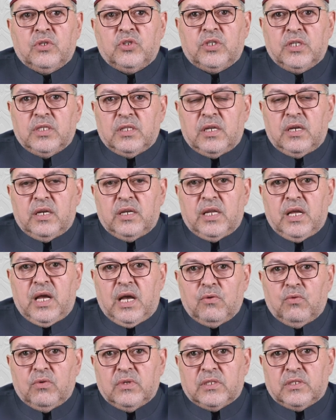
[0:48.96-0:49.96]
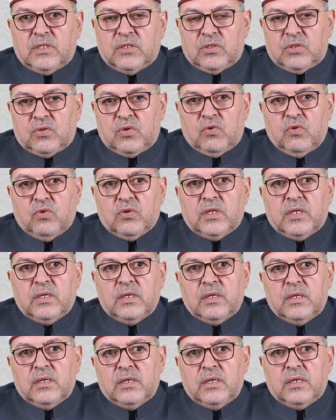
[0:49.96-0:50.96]
generally, I will talk
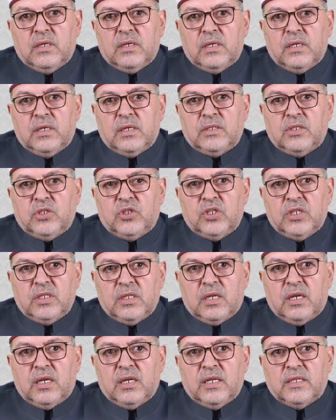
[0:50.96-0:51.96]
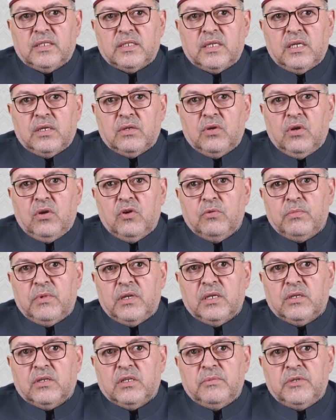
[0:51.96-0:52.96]
in general, let's say,
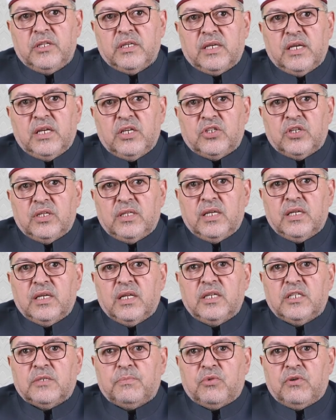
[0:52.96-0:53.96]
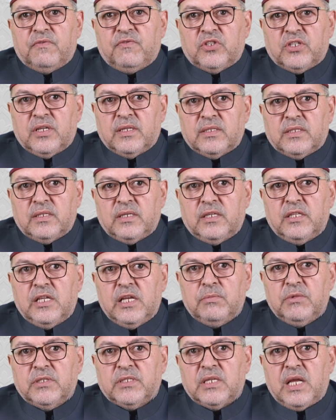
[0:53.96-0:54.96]
global communication English proficiency
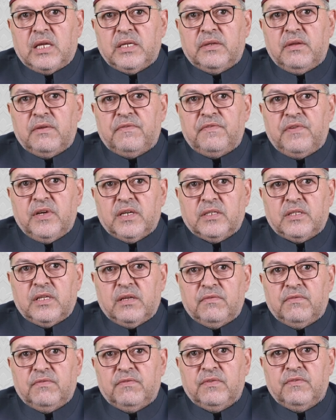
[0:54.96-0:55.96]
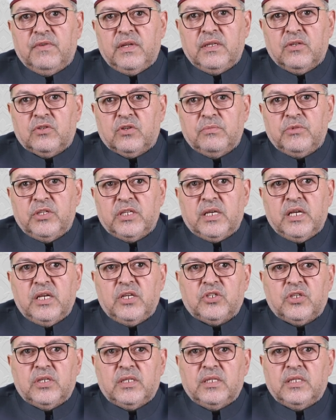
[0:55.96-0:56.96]
enables effective
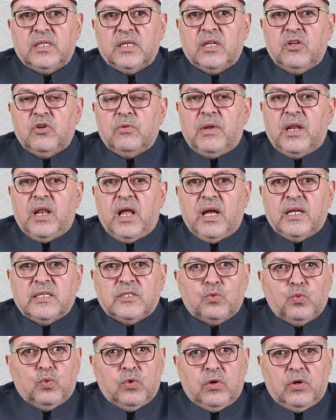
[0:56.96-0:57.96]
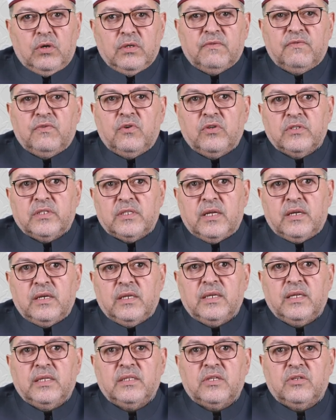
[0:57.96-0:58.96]
communication in a globalized world,
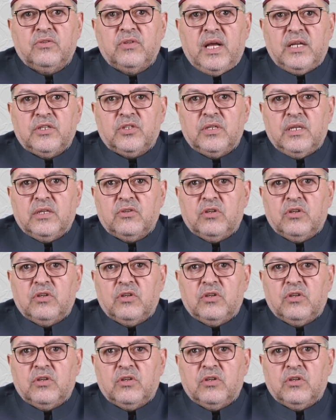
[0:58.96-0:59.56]
fostering international